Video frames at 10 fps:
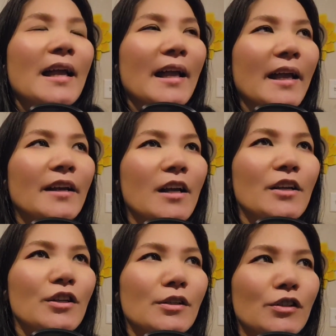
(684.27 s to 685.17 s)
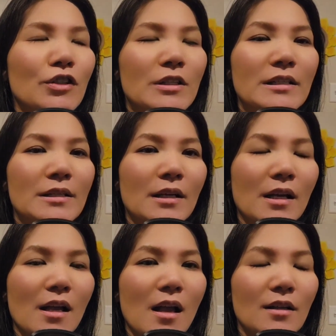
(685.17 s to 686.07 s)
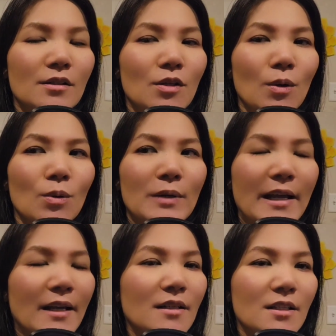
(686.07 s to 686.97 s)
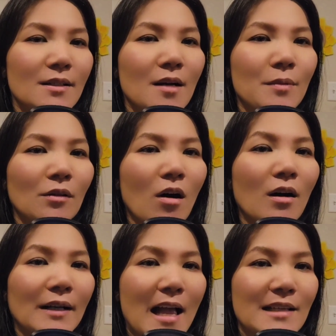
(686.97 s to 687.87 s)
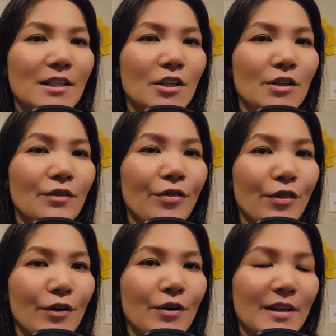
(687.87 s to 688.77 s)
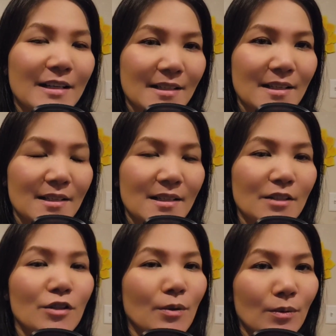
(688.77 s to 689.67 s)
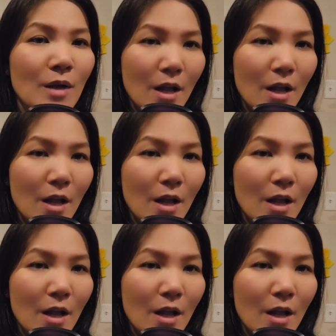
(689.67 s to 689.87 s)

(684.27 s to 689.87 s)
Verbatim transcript: And she told Anna to come along as her third assistant. So